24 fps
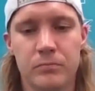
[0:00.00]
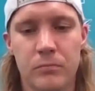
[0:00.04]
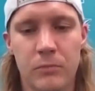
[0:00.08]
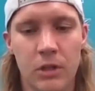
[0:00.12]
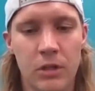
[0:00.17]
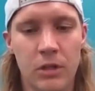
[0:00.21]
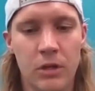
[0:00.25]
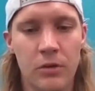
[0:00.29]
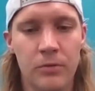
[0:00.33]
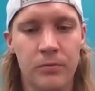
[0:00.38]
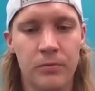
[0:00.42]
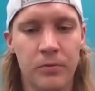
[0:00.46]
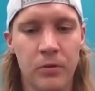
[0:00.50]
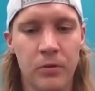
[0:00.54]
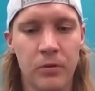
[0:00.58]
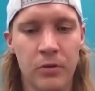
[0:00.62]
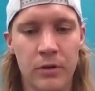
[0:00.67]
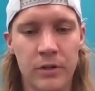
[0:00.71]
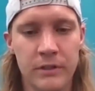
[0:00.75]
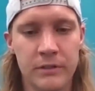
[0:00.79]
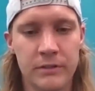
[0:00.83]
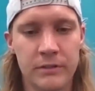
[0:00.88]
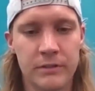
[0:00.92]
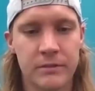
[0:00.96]
you know,
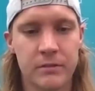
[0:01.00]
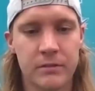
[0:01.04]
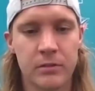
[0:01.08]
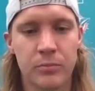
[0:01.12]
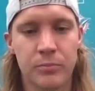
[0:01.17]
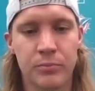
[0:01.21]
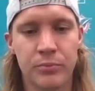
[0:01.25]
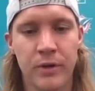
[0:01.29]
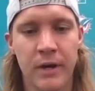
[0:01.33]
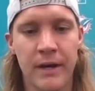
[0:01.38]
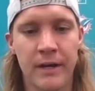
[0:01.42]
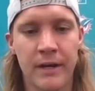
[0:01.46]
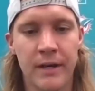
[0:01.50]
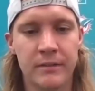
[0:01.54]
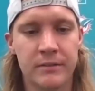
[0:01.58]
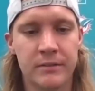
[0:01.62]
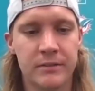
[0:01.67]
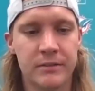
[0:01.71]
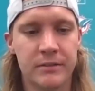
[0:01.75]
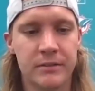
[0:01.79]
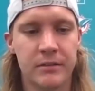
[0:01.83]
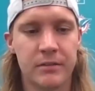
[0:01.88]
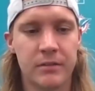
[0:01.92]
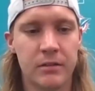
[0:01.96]
Flores
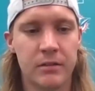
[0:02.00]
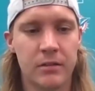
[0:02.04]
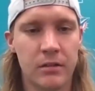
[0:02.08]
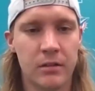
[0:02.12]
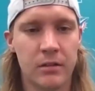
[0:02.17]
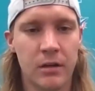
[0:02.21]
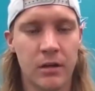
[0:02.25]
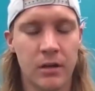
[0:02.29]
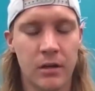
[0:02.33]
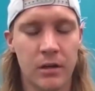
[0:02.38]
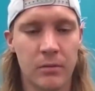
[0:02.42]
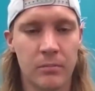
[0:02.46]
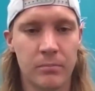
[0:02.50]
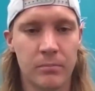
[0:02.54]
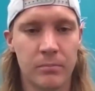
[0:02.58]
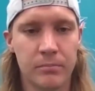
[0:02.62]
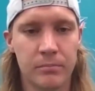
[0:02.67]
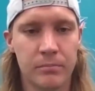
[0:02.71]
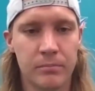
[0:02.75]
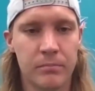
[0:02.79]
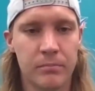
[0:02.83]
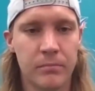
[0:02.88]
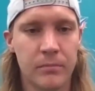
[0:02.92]
prides um,